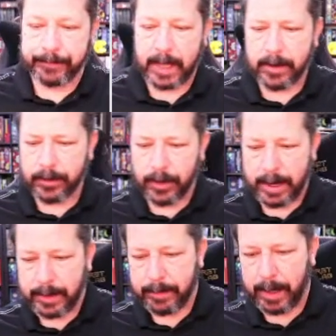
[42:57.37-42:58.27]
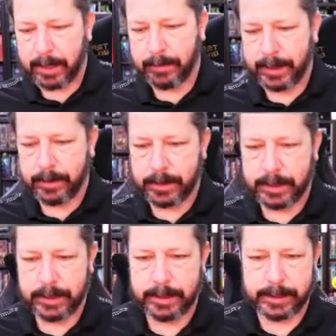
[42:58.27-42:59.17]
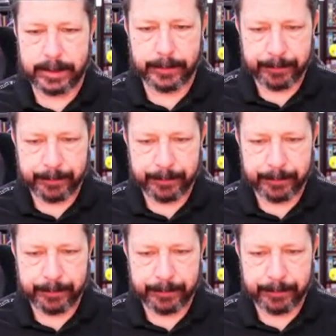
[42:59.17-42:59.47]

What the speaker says: I don't know how many bottom layers it does though.